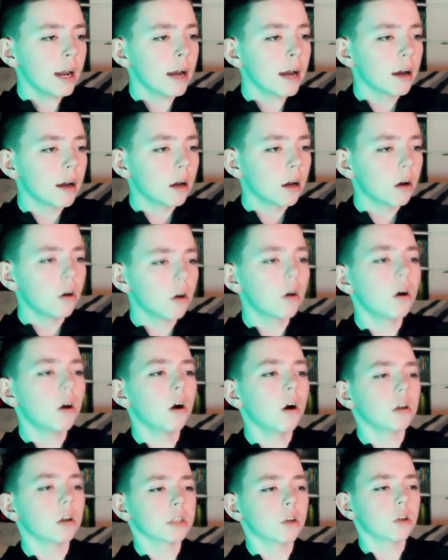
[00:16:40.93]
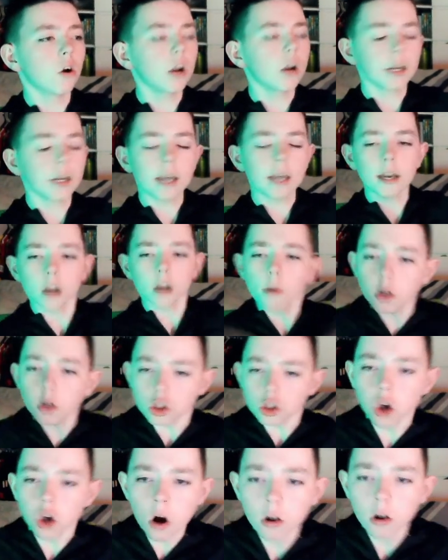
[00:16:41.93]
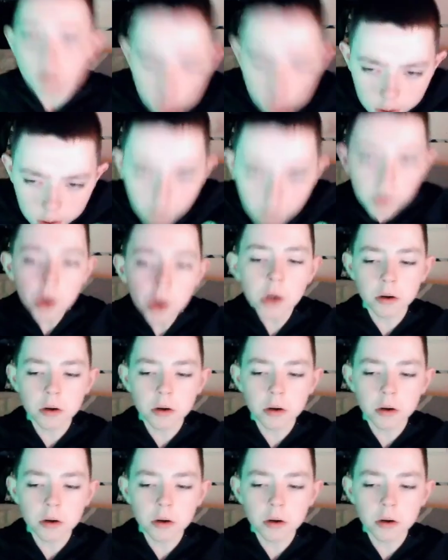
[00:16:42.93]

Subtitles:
Oh, it's a corner kick. Come on, Scotland! Come on!